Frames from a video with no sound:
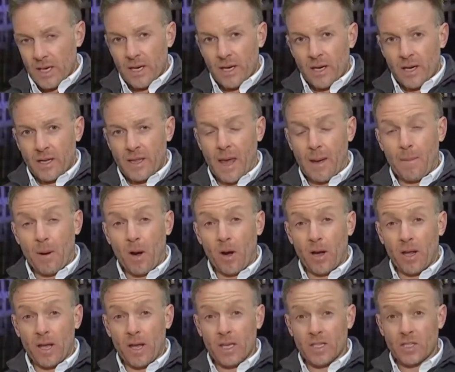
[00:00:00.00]
And that
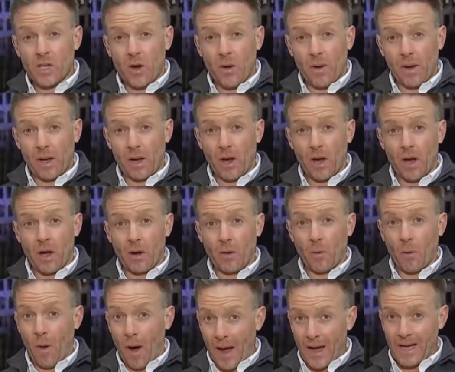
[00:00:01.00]
party is going
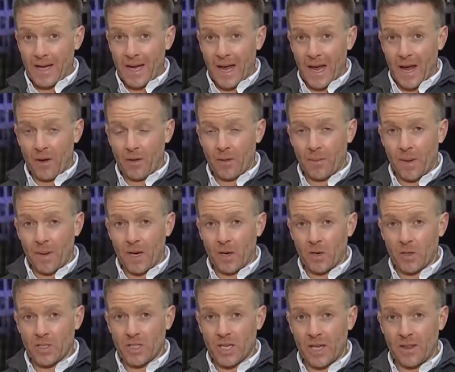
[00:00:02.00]
on right now. The
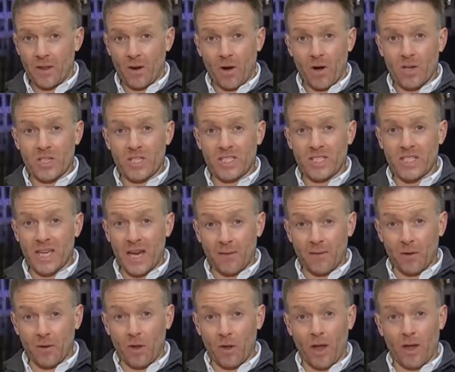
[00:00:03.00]
mayor said there are
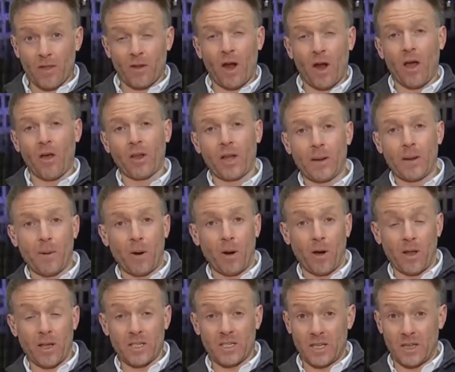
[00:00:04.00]
several other holiday
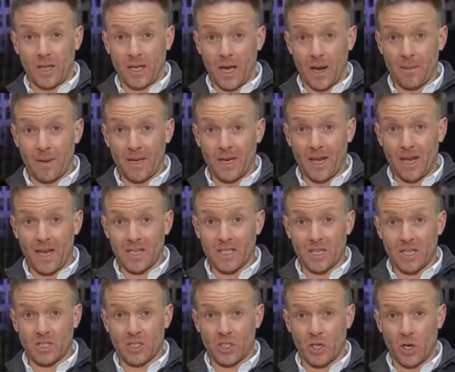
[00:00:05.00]
parties in the coming
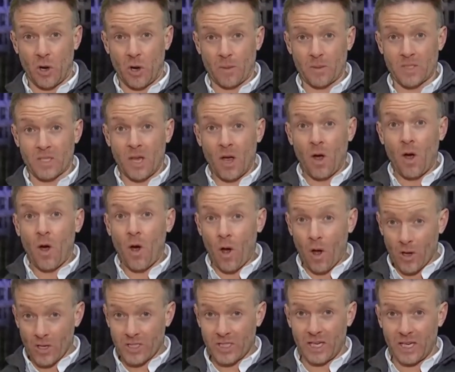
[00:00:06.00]
days, and she hopes
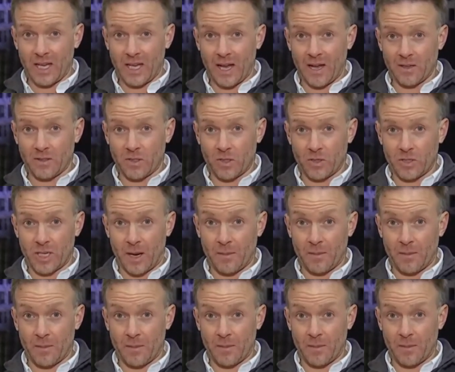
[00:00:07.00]
all city
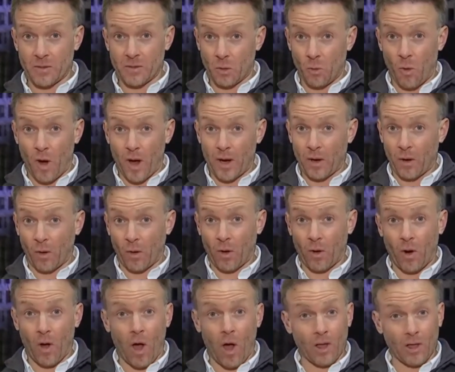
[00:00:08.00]
councilors come to one
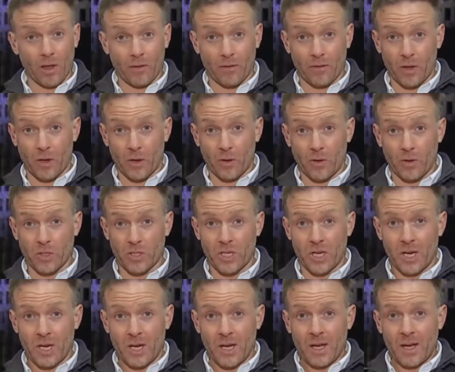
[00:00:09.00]
or all of
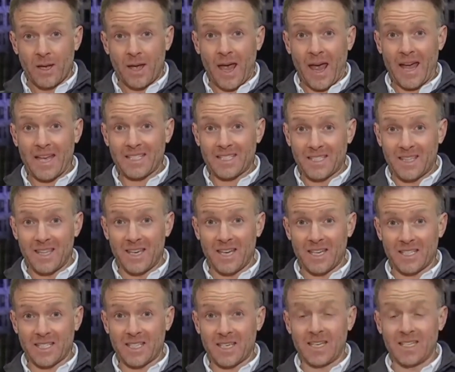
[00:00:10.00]
those as
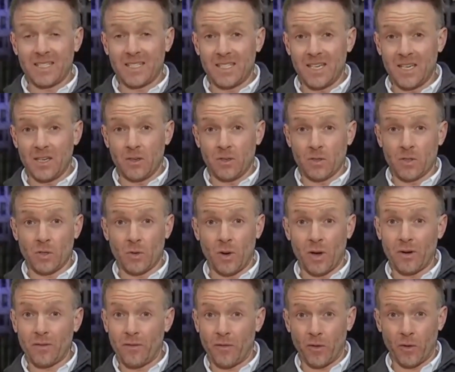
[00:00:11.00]
this continues to
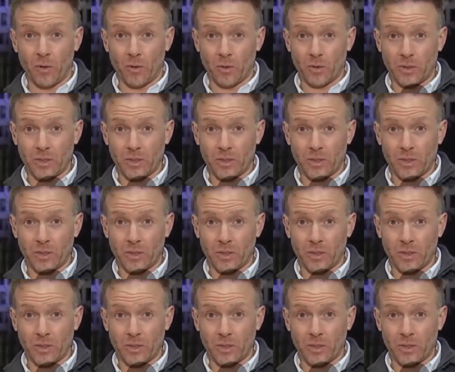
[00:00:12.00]
unfold.